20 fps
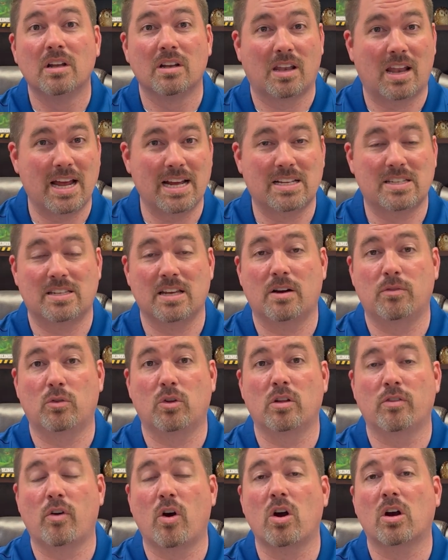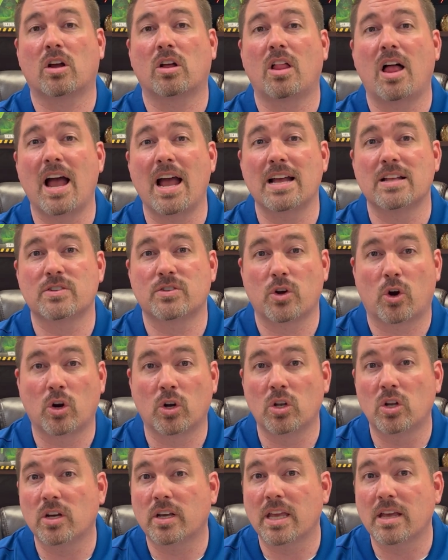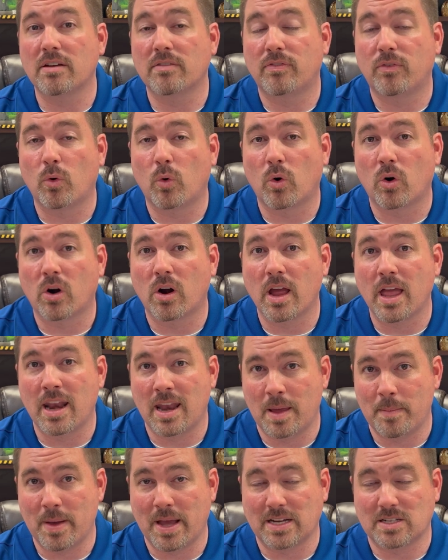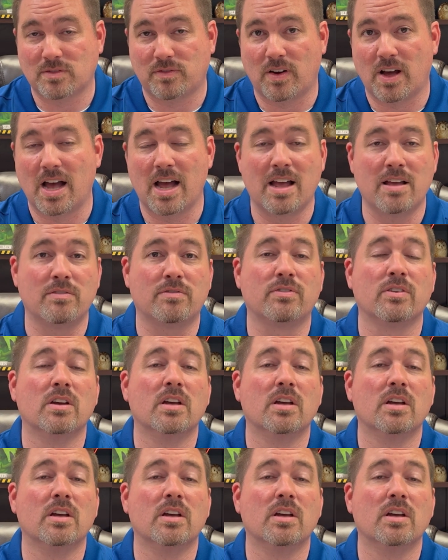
like several of our clients, are looking for an MX-5,